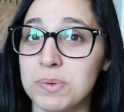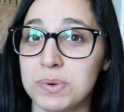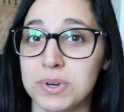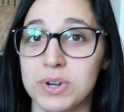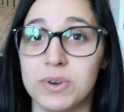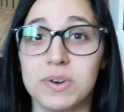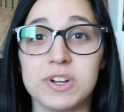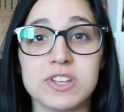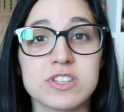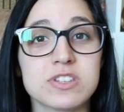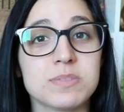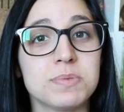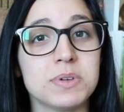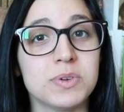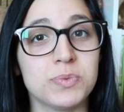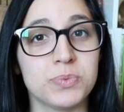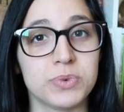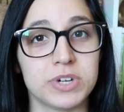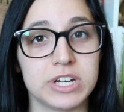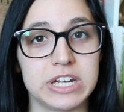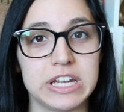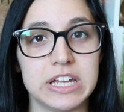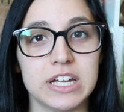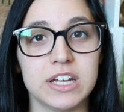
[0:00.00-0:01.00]
we're going to be
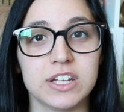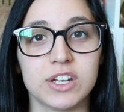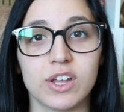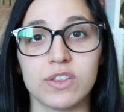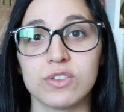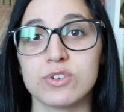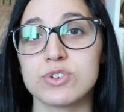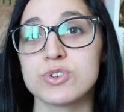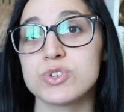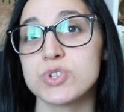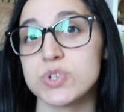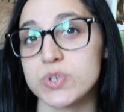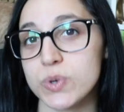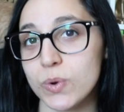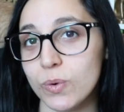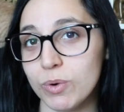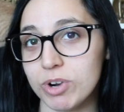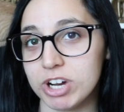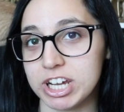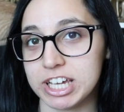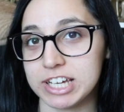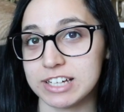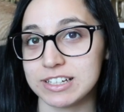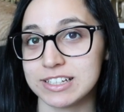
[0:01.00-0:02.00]
reading another
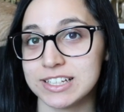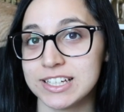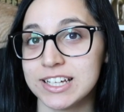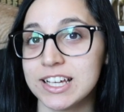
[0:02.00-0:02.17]
story.